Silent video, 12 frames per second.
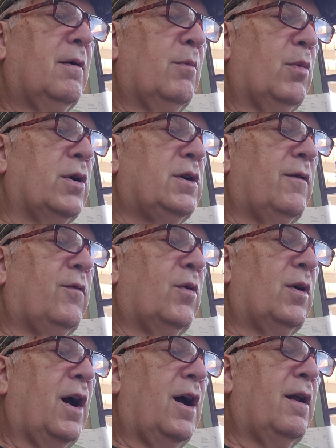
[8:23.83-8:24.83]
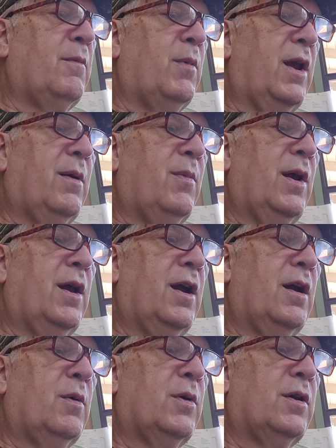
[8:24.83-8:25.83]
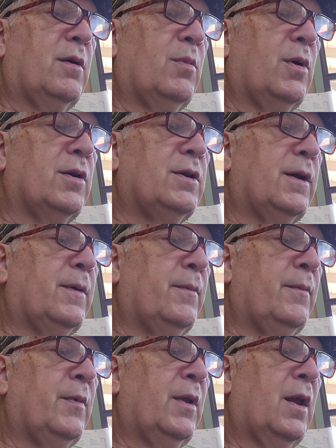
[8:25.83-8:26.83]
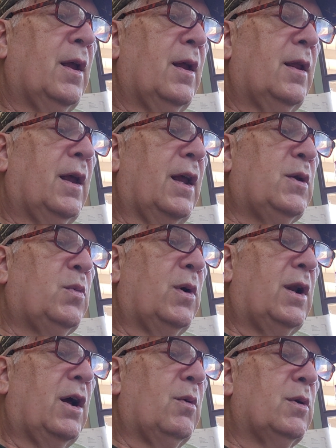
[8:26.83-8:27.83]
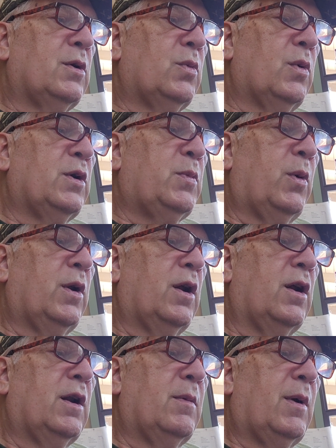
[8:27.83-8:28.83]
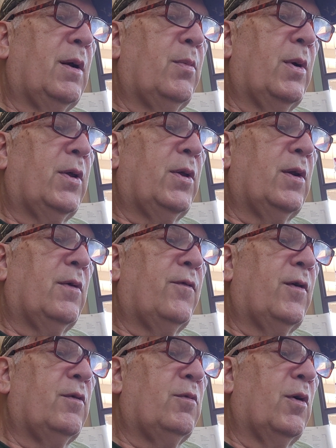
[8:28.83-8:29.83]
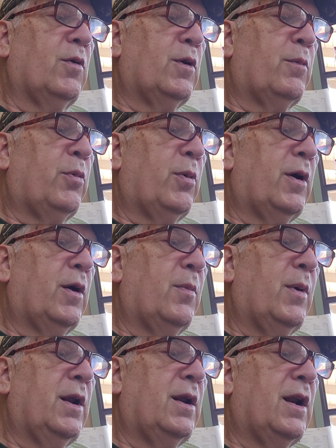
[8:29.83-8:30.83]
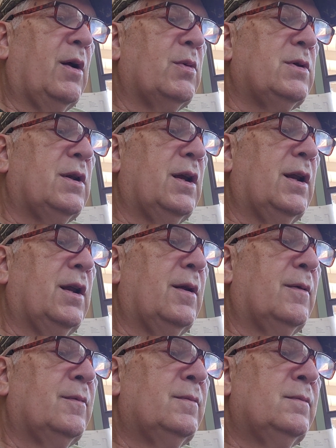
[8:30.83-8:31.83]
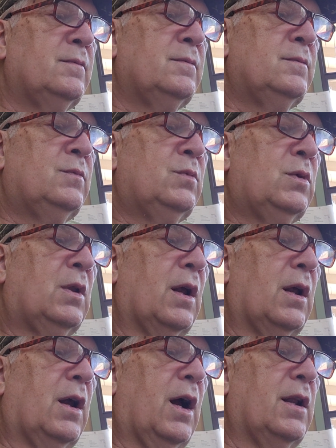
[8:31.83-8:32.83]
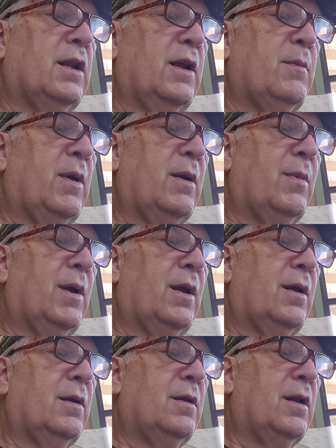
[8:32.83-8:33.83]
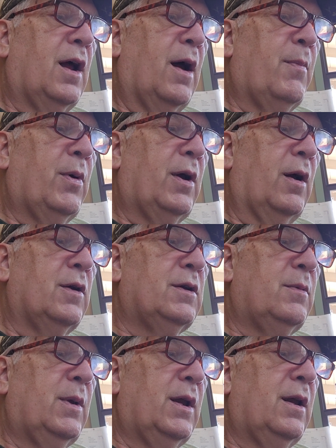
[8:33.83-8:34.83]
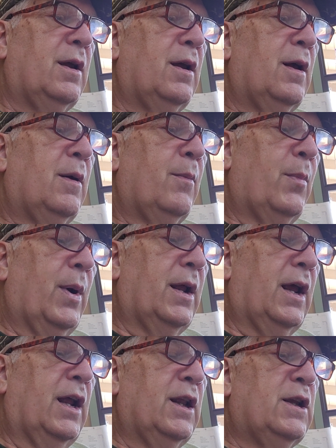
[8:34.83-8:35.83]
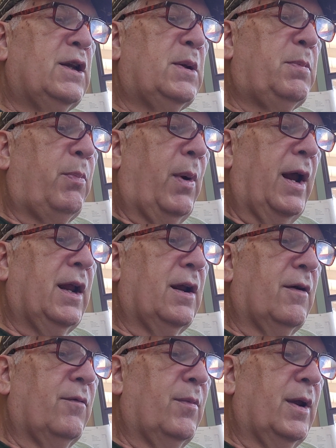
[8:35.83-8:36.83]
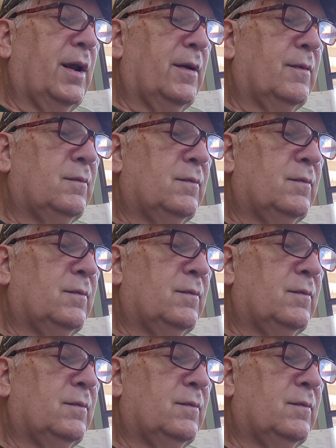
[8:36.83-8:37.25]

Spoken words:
Merciful God, meet me here with your mercy. That's what I was whispering under my breath in the front row of the prayer meeting I was leading. And God did meet me, not because of me, but in spite of me.